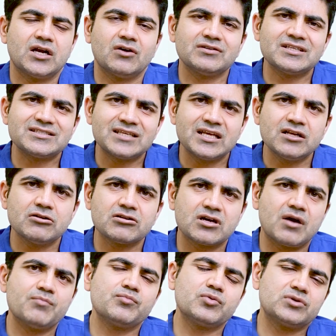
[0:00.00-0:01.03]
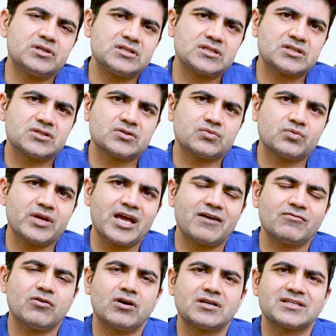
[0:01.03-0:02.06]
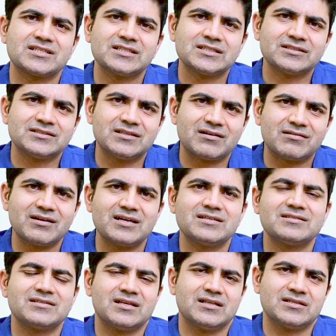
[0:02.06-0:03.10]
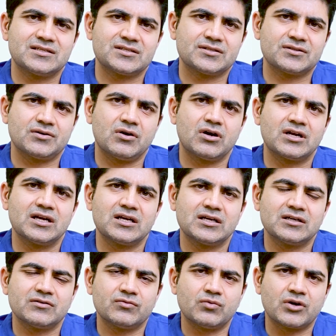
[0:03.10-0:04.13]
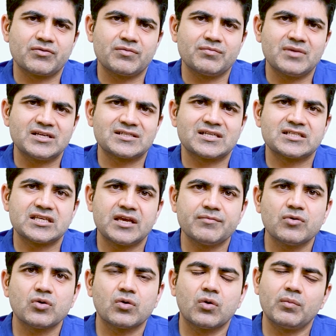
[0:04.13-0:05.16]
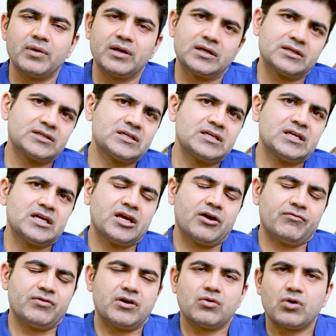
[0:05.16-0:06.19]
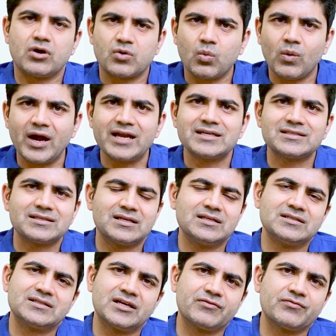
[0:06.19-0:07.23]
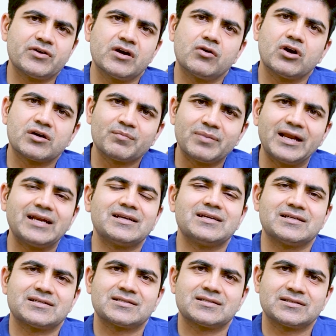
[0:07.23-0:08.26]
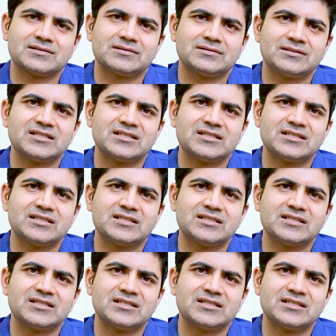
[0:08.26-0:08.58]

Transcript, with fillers: Now the cellular components, we have got the red cells, or in what we measure as hemoglobin, we have got white cells, and we have got platelets.